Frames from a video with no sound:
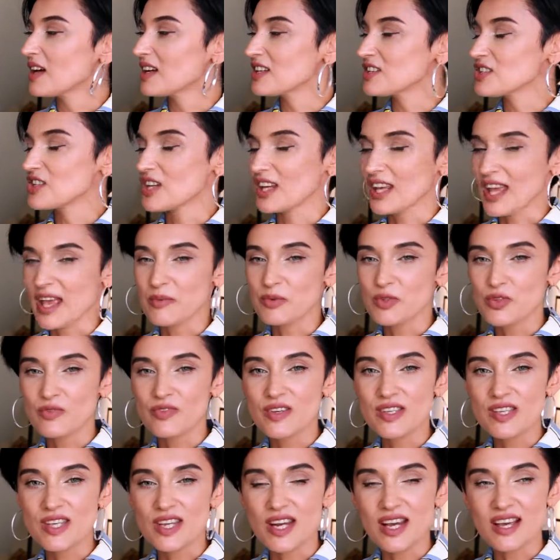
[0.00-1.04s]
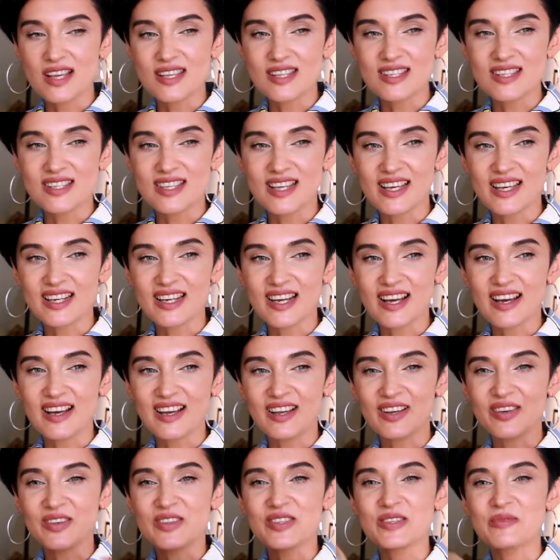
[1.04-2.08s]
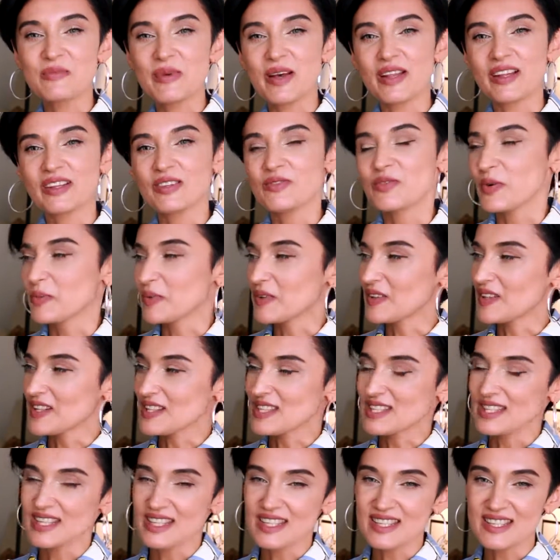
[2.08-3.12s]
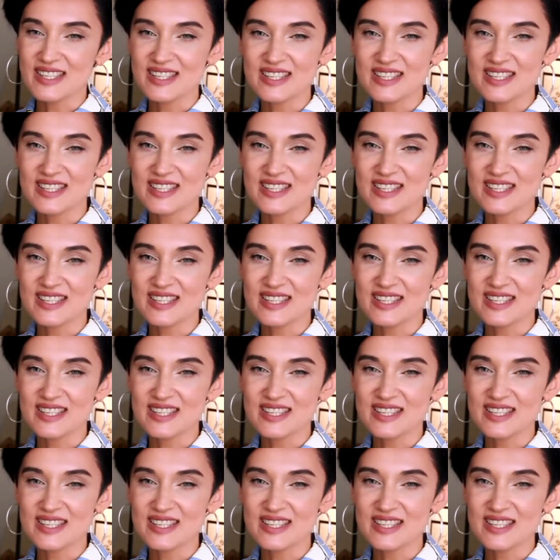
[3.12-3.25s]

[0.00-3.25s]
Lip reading: she came to visit us and I could smell it from the distance.